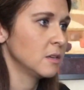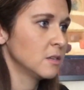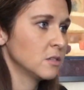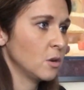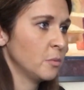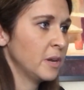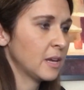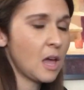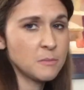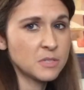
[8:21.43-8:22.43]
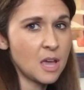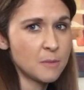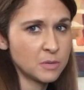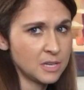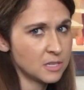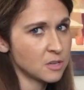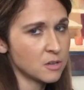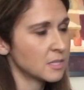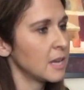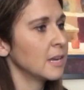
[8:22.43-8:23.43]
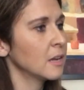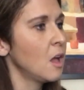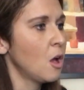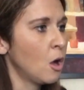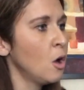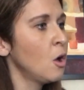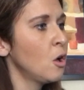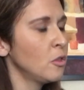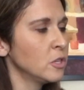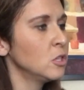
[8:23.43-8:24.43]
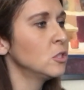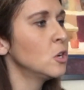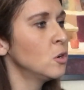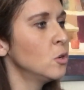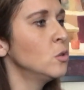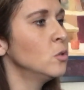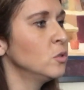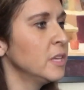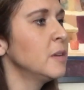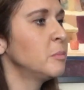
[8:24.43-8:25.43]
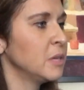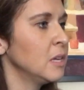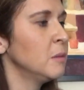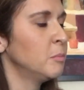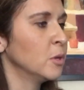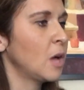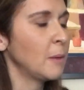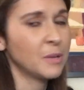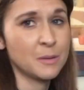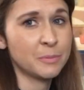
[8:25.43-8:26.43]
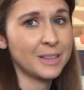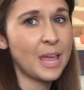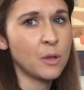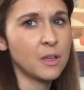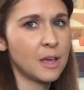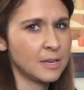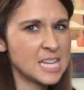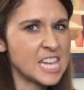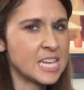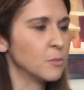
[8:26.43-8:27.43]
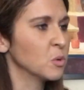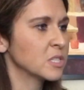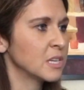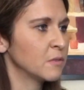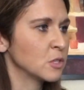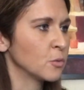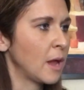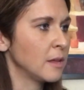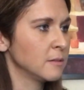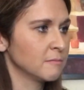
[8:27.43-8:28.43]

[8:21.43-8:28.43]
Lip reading: So when it comes up and he starts saying, all the lonely people, I'm going to play an E. We'll see if it's right.